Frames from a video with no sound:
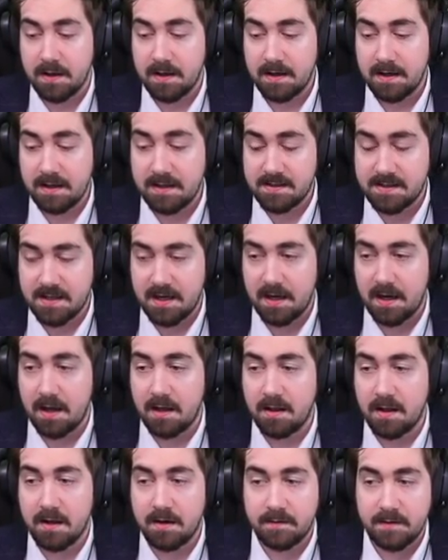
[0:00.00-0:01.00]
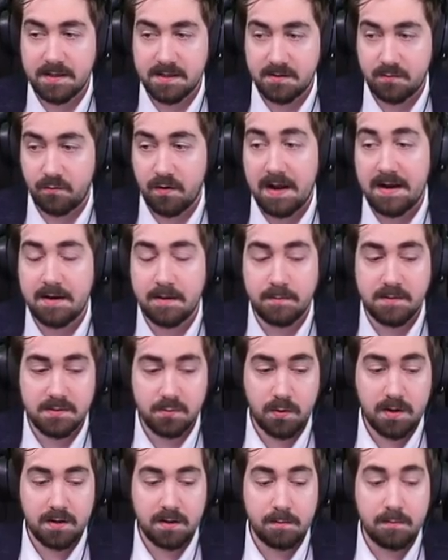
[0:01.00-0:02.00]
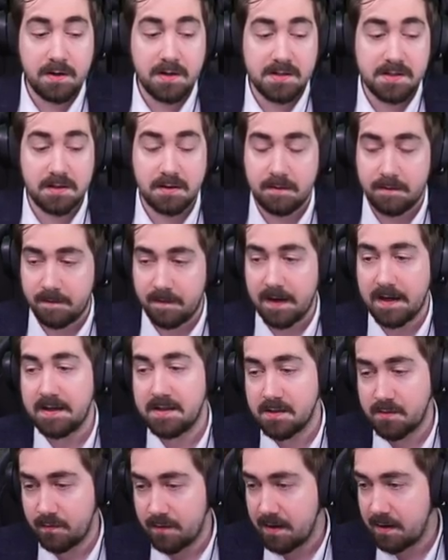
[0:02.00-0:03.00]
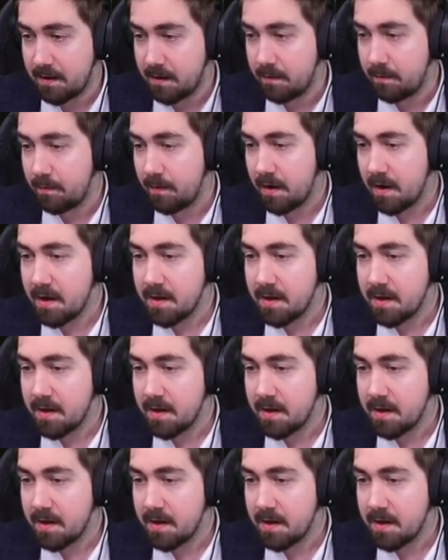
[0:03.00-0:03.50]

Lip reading: It's like a lot of it is random as well. The mods on the fight is random.